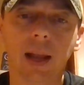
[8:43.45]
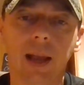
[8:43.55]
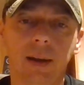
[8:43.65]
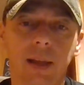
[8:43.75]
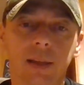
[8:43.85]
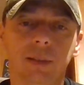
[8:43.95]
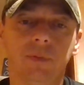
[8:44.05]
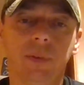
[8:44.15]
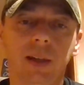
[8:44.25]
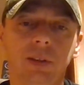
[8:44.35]
And it's the
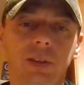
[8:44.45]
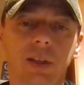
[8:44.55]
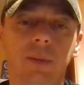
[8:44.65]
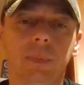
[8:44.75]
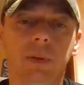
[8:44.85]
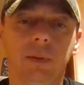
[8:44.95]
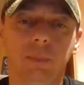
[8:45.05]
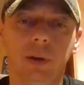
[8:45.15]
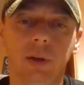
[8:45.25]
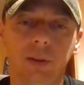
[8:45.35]
fellowship and the
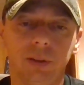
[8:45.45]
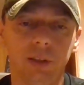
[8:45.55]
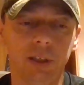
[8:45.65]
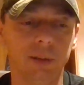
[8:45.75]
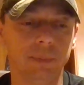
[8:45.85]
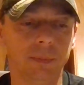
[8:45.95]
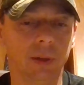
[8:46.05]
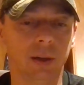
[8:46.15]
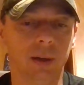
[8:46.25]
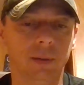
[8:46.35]
brothership,
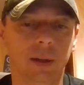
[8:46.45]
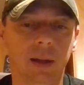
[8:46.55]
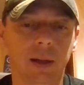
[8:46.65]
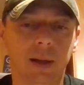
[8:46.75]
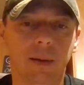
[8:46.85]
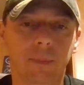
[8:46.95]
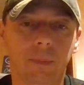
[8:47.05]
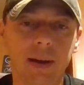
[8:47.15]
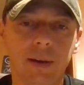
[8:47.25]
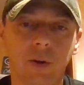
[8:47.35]

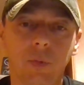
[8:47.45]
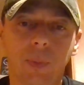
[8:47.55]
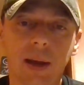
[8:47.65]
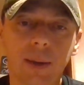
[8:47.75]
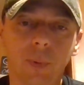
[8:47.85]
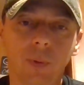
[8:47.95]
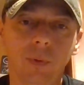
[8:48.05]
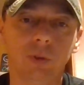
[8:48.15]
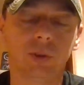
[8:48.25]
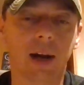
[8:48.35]
meeting new
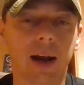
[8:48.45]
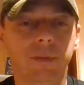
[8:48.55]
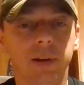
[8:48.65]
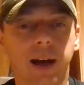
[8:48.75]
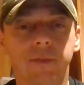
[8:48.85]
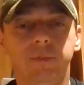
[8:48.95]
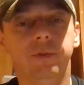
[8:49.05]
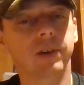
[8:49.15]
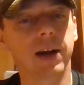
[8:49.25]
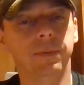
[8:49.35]
people, traveling. I've
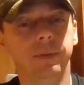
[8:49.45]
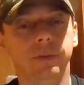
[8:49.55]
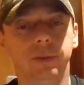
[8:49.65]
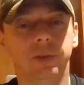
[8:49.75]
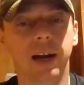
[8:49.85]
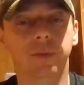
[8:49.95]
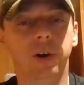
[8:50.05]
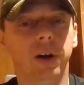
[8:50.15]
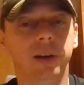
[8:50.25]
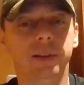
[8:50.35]
travel
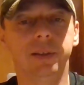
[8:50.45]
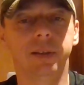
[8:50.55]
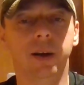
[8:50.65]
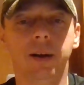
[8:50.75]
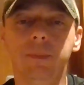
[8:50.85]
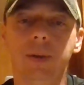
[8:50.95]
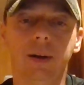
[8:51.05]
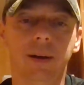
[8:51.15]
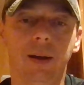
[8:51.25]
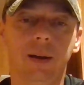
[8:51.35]
hunted some, and
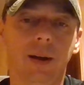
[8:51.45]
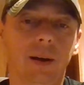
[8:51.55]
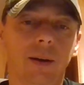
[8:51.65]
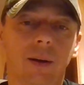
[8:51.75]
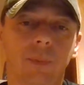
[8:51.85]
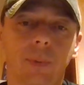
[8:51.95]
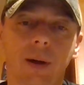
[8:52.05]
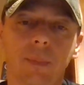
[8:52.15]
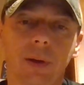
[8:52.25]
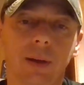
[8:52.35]
hunted on
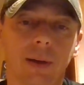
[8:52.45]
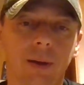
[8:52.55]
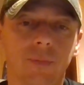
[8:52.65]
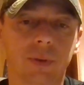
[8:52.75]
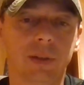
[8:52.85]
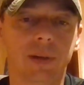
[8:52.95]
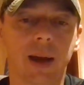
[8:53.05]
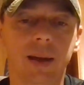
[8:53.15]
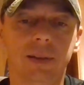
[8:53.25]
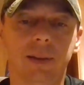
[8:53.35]
public in different
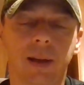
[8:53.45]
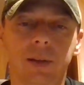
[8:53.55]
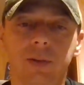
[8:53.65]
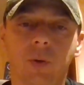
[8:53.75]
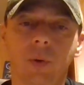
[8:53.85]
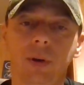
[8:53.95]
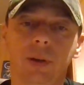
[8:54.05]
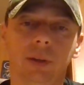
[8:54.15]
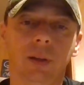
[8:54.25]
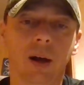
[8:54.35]
states, and I enjoyed it
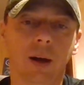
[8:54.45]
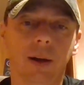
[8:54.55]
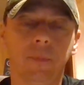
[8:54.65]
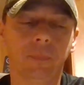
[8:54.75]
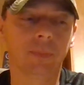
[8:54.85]
a lot.